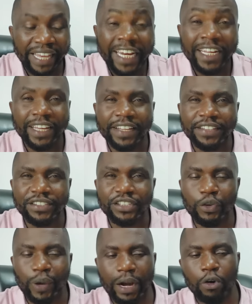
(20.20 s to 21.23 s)
in case
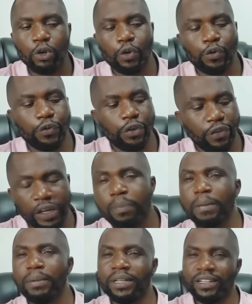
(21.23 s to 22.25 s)
you are out of the
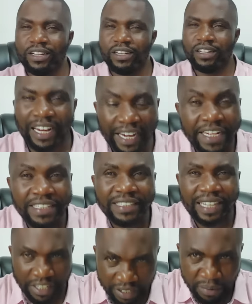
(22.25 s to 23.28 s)
republic. Ladies
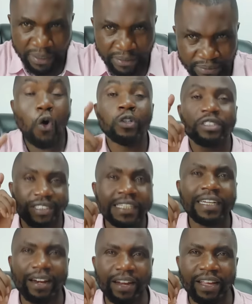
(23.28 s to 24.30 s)
and gentlemen, on
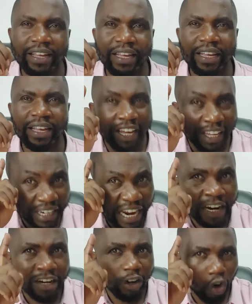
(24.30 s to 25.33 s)
Saturday,
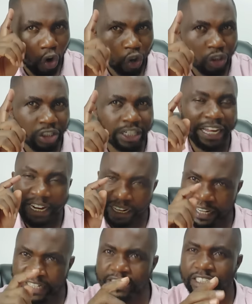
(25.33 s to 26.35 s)
Iran launched
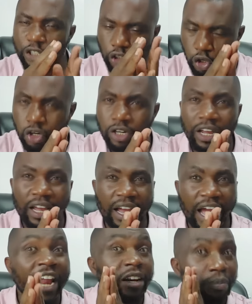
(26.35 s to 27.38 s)
direct drone
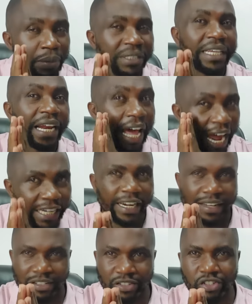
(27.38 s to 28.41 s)
and missile
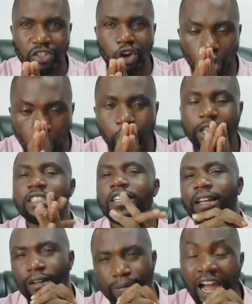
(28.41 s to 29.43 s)
attacks on
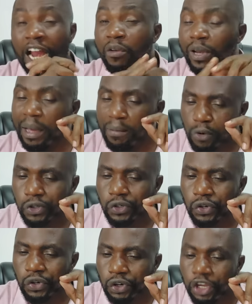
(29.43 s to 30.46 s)
Israel. And William
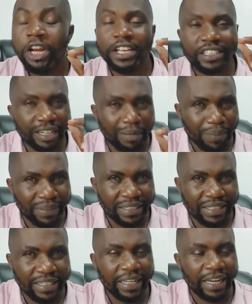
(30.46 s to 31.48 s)
Ruto, in his
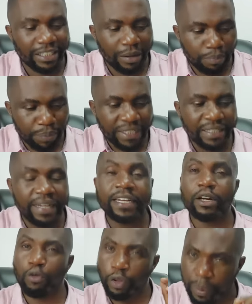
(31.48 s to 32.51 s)
capacity as the
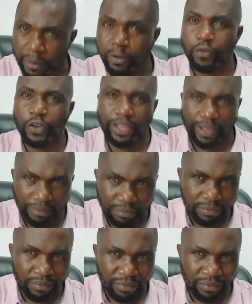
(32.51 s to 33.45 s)
president of the Republic of Kenya,